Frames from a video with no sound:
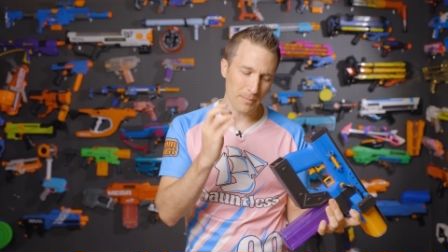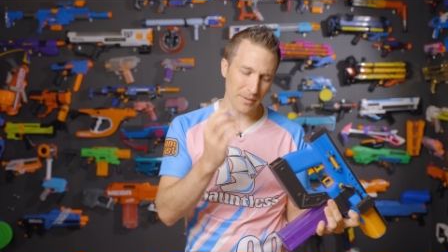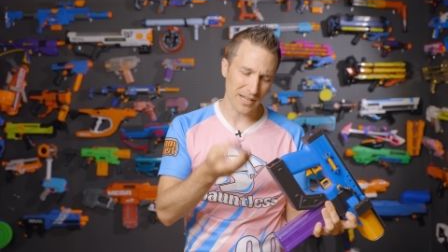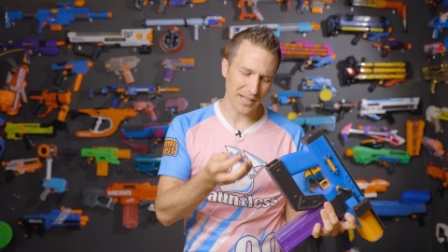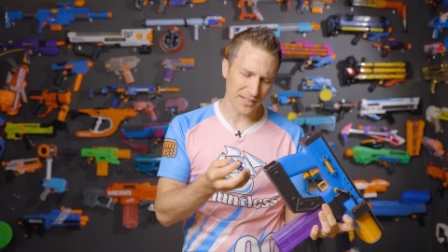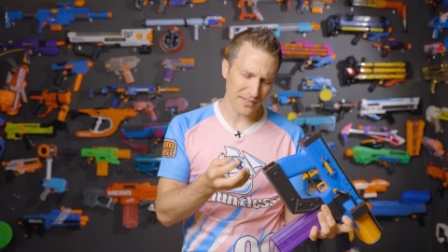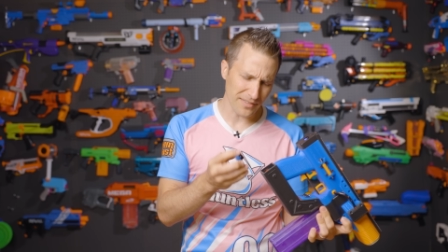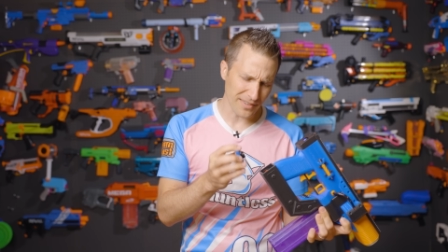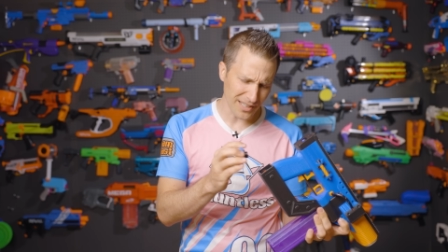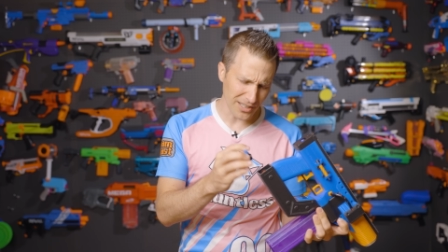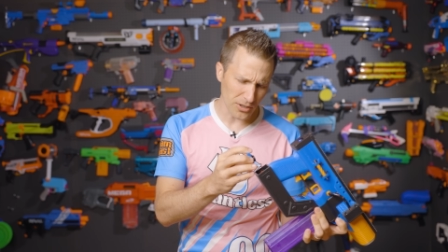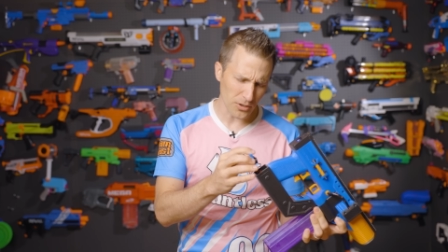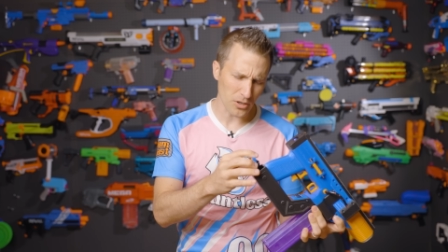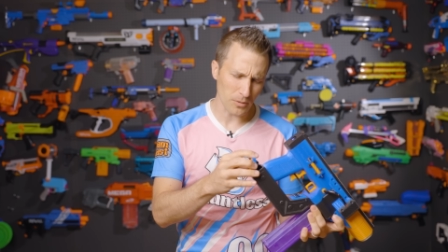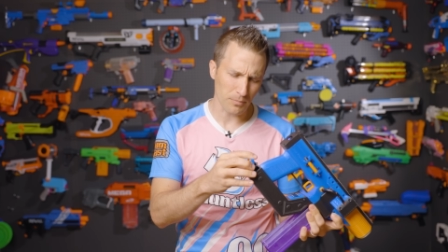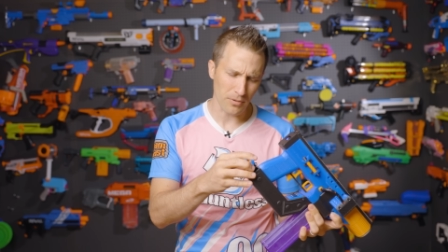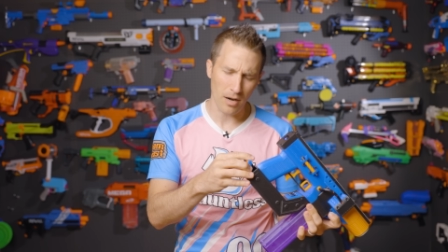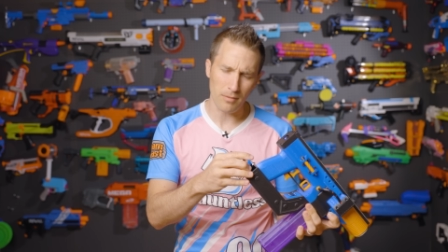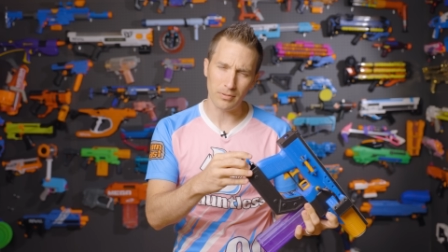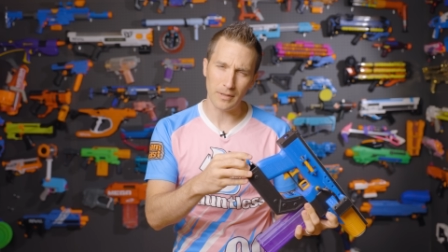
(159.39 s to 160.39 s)
but I think you
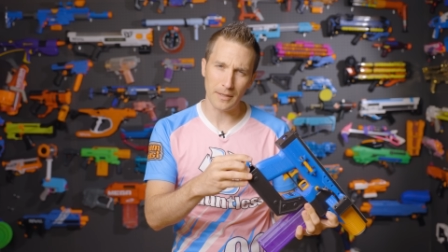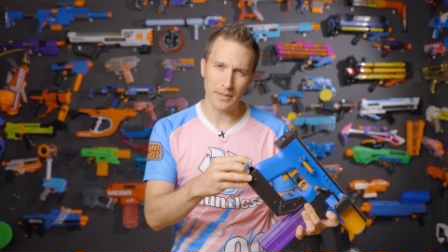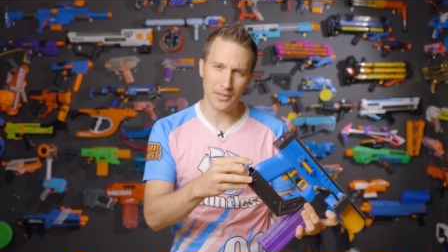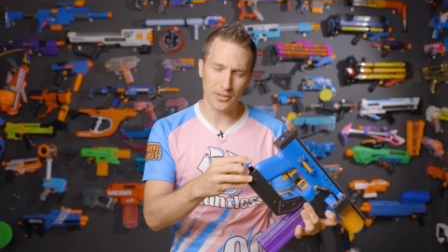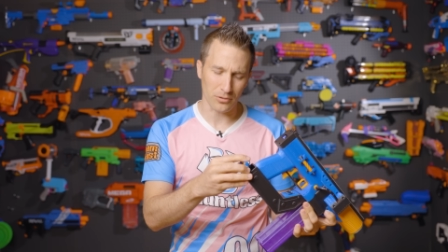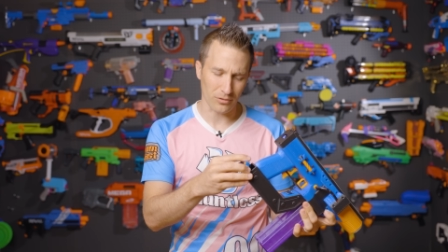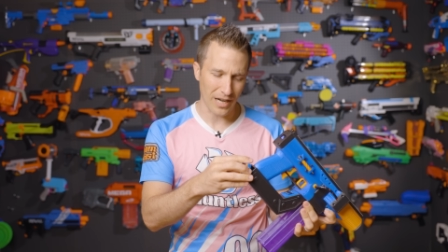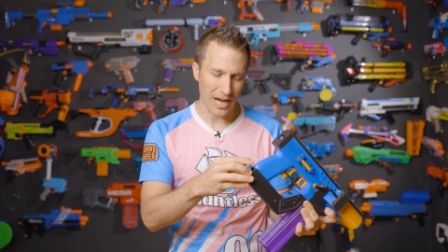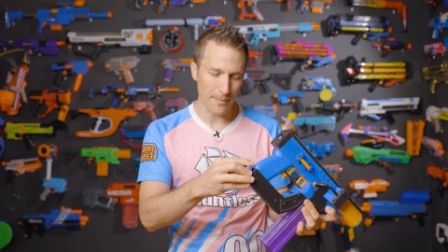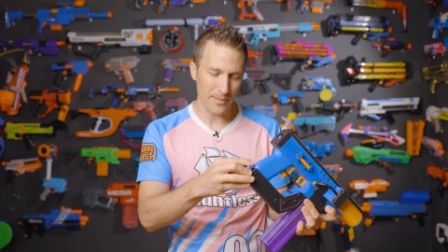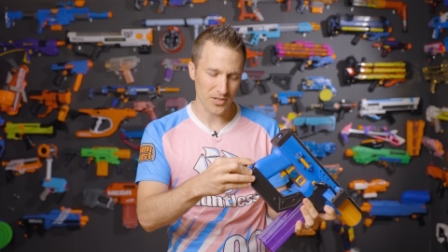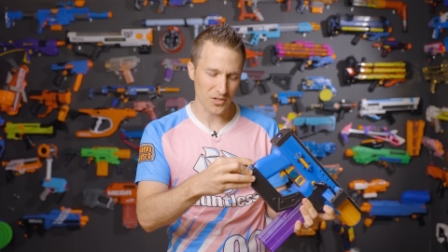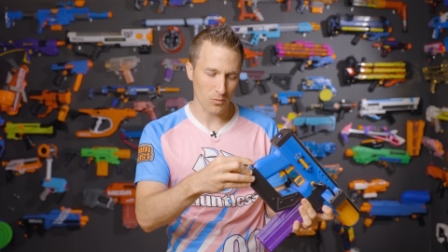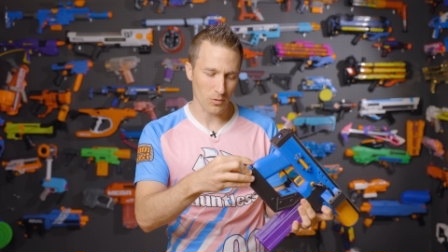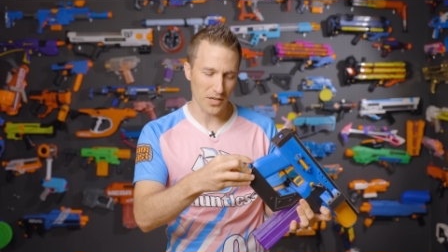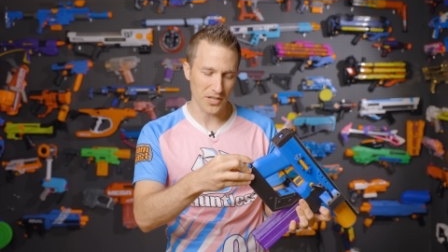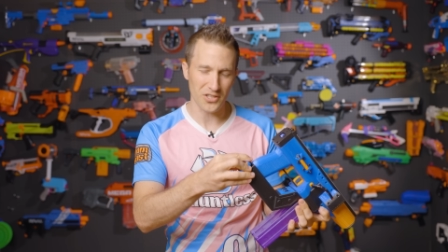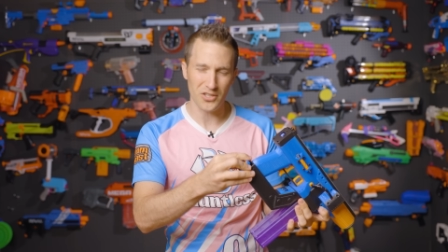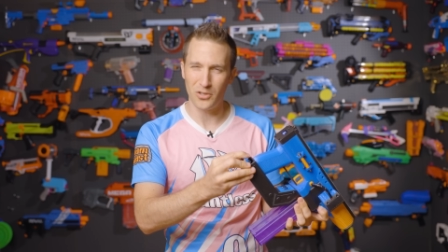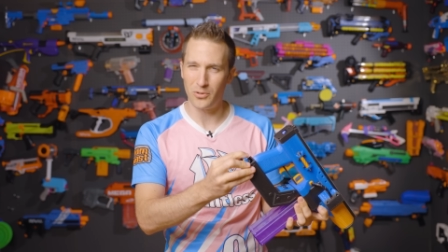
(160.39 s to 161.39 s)
could probably cram a
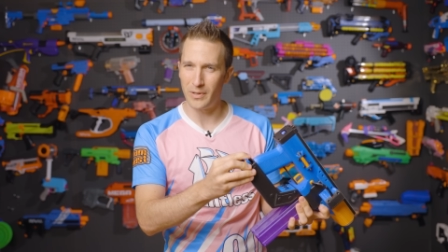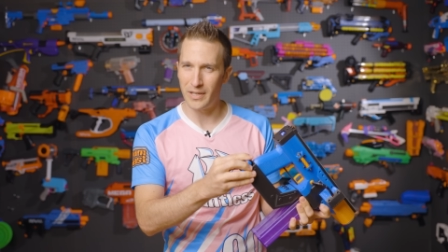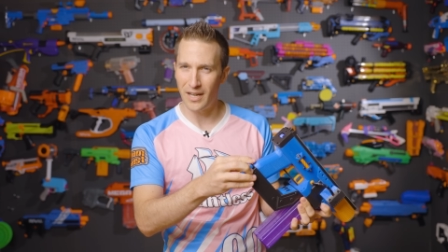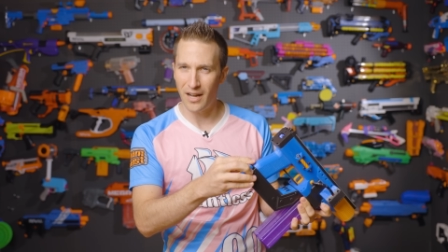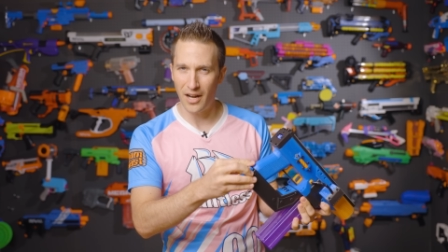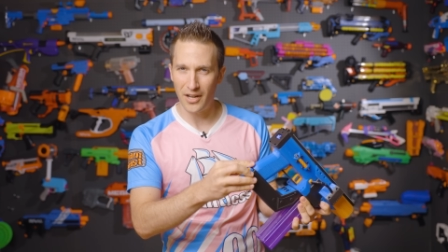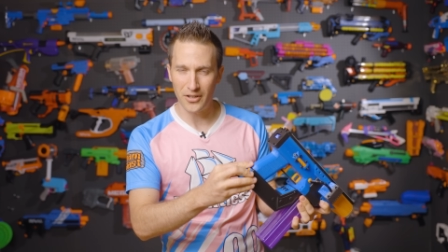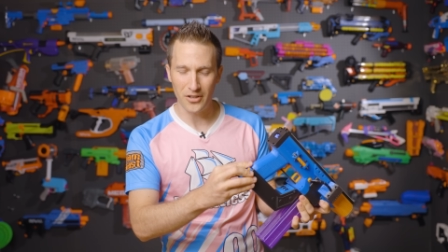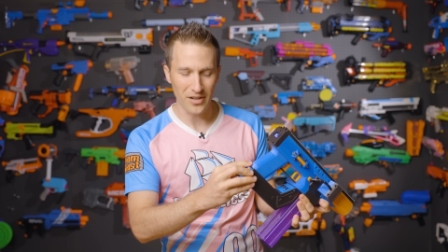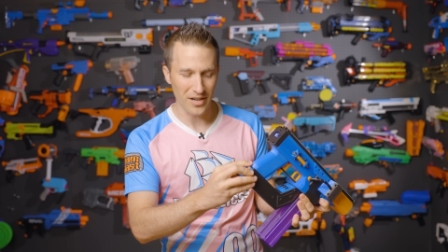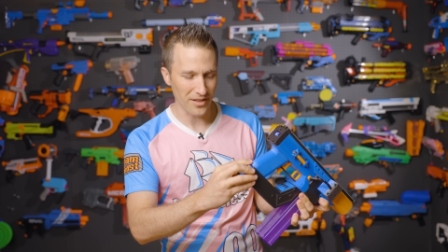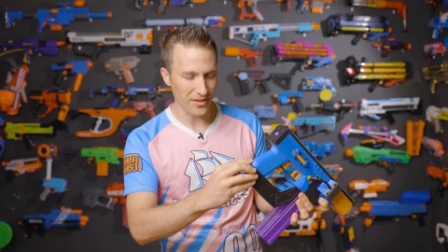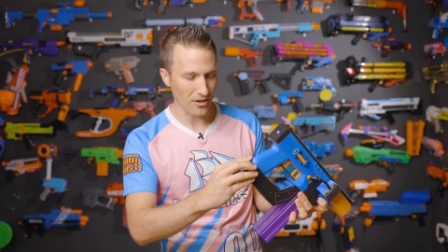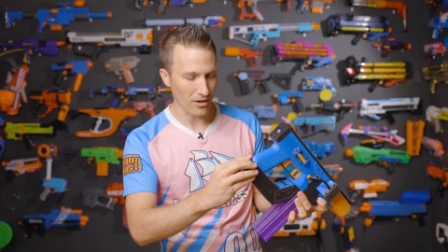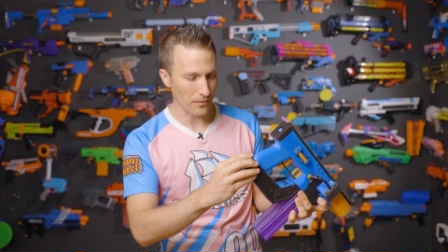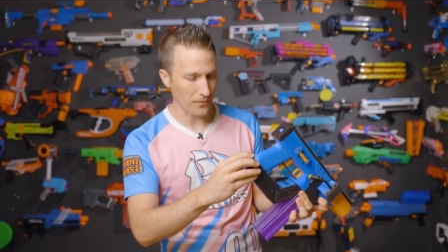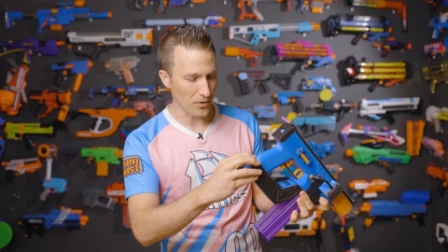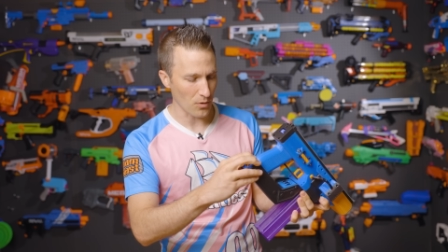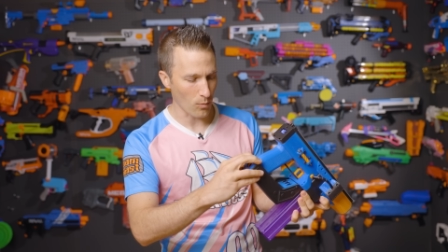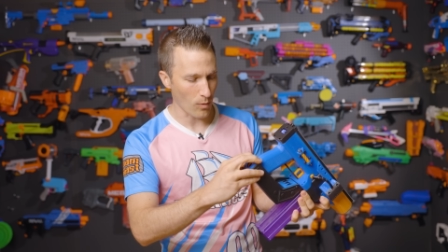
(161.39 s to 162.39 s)
2200 in
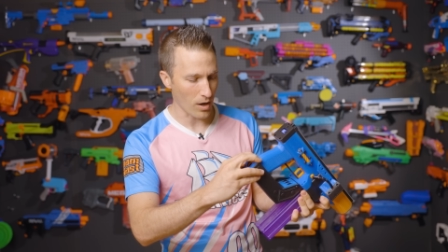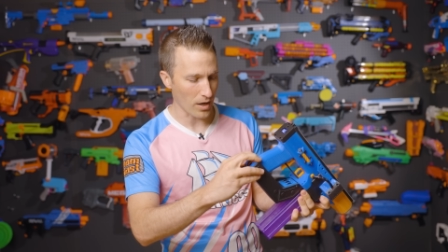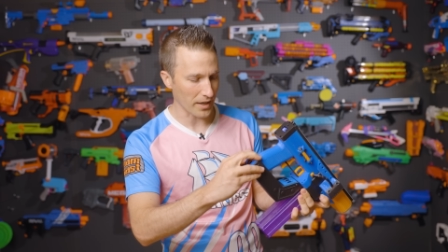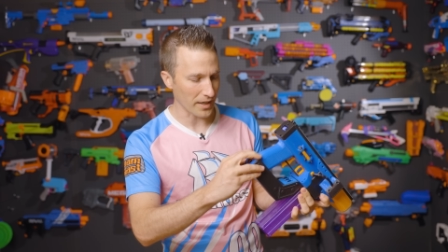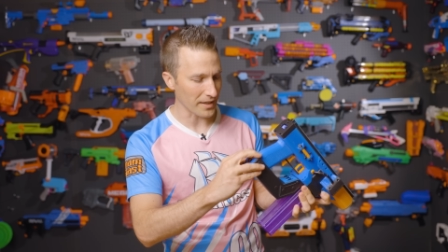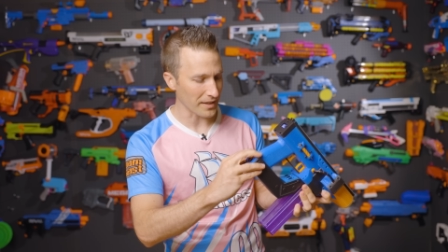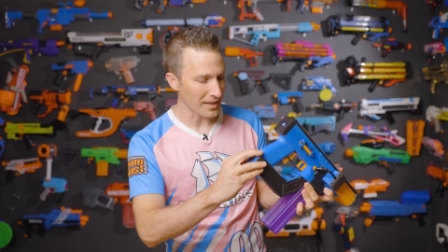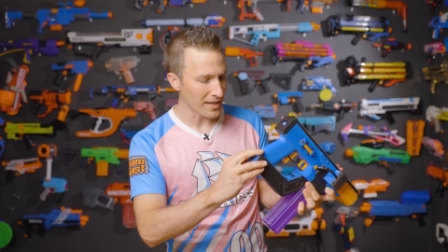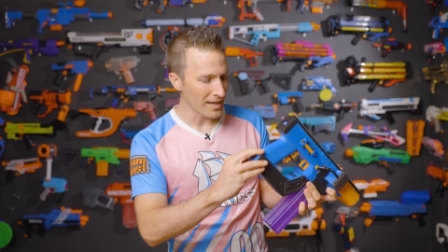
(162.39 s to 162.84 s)
there if you wanted.